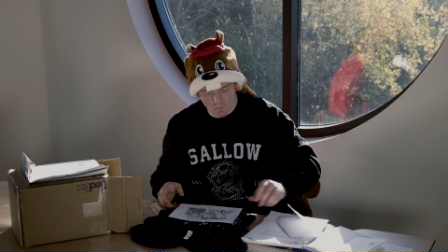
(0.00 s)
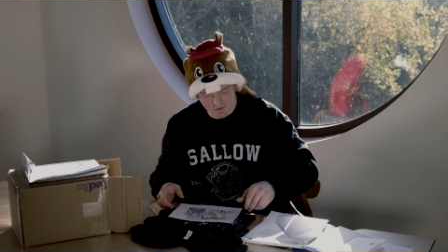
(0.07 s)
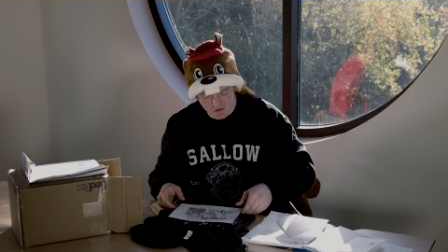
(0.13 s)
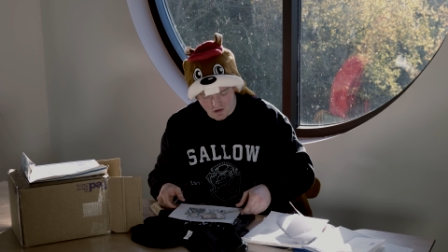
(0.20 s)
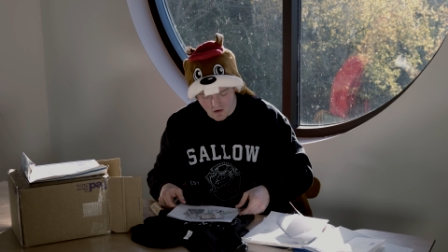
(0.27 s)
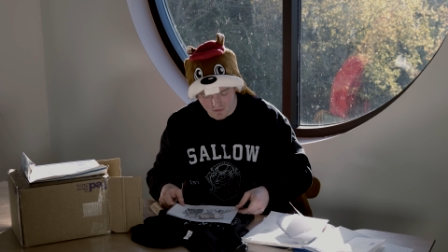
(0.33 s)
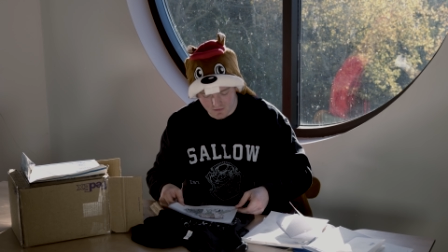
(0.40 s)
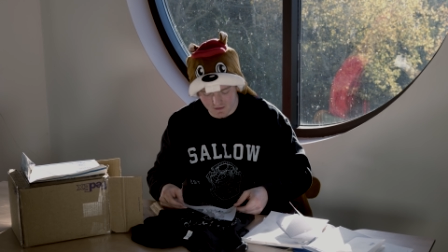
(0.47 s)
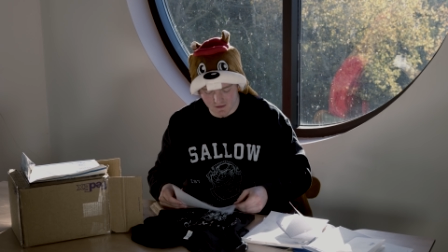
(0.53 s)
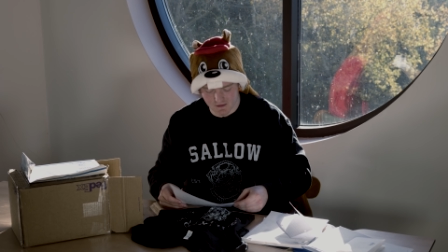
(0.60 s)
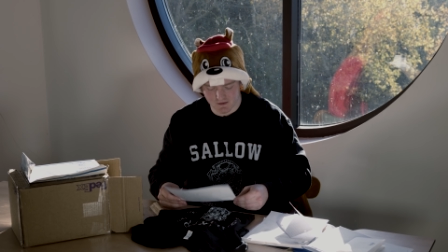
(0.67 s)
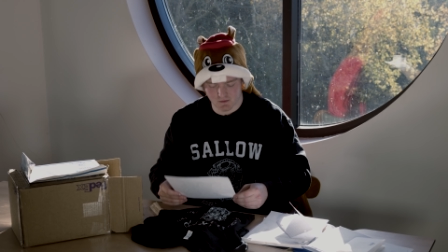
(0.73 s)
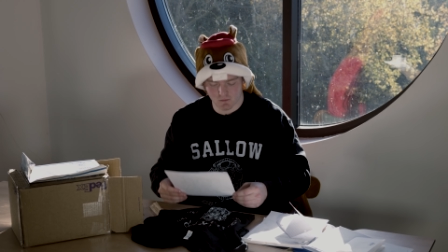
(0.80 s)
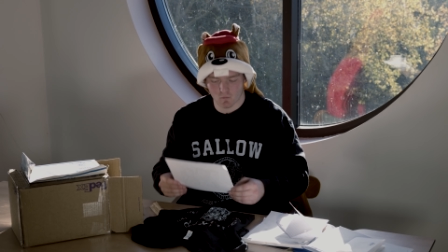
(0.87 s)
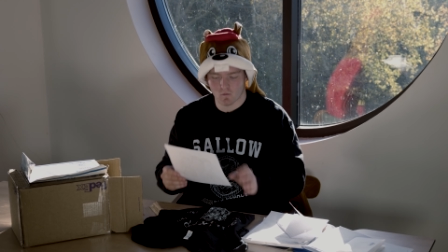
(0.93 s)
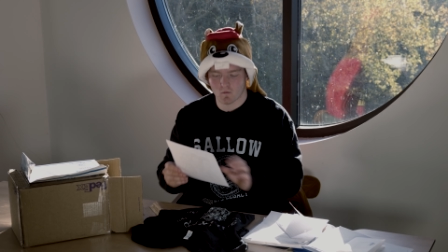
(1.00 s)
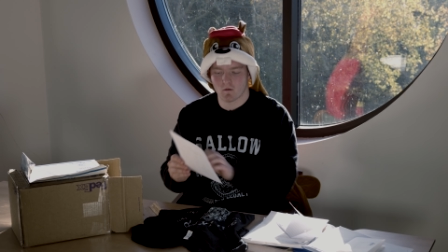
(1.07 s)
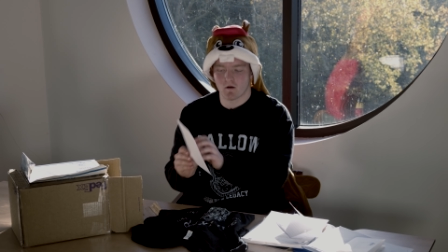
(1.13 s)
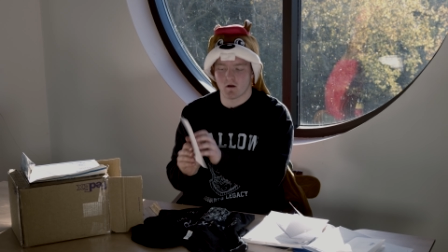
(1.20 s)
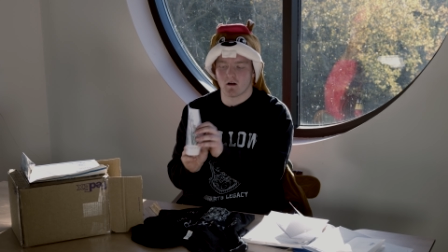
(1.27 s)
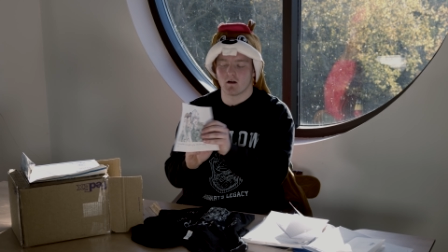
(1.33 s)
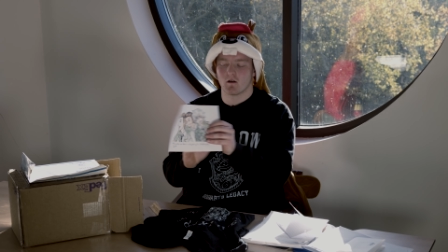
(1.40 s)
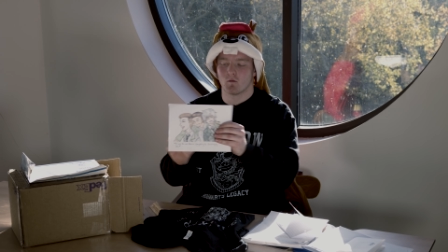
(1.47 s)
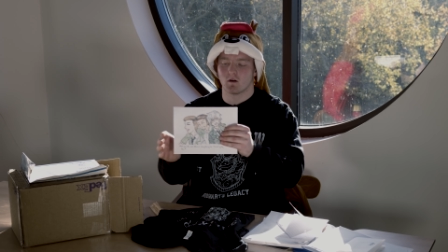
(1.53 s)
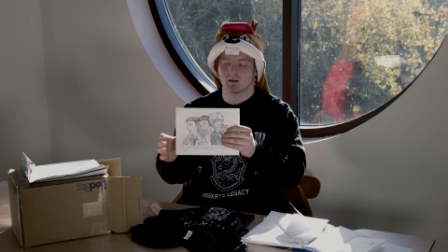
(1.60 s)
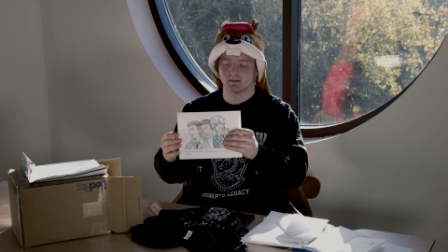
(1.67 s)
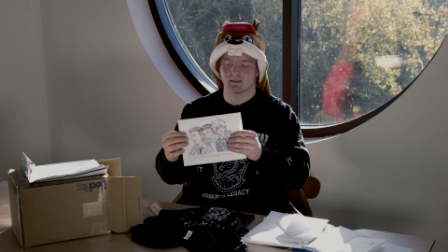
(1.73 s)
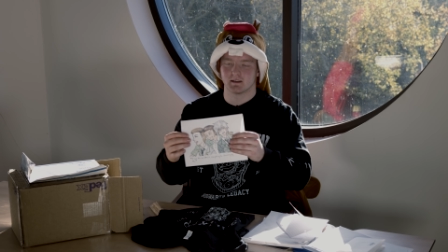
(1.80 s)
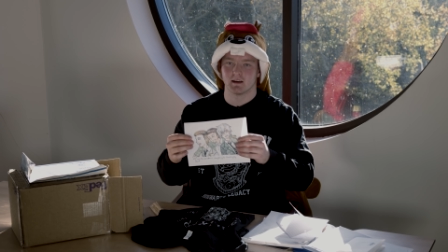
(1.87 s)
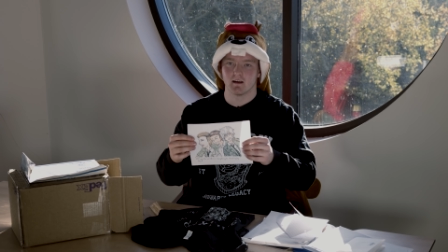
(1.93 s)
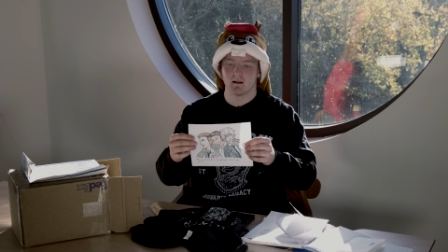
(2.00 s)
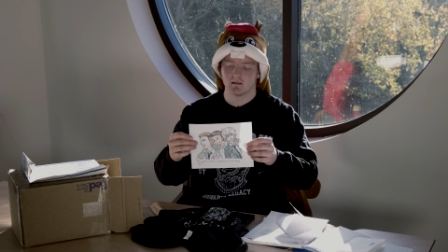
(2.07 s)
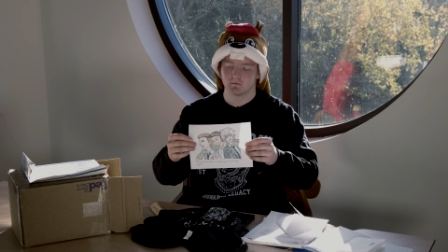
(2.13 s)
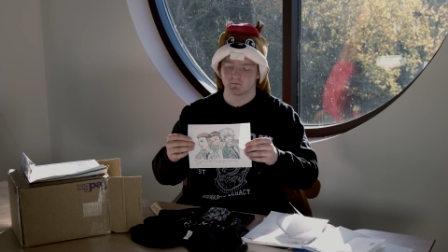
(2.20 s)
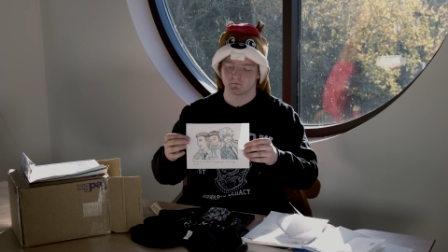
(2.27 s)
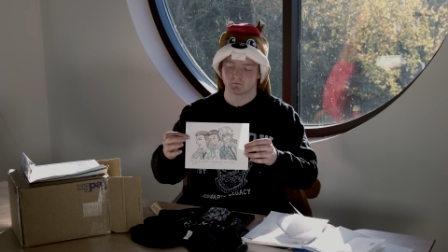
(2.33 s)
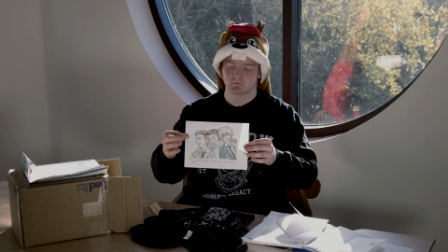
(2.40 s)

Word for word: which are these ones here.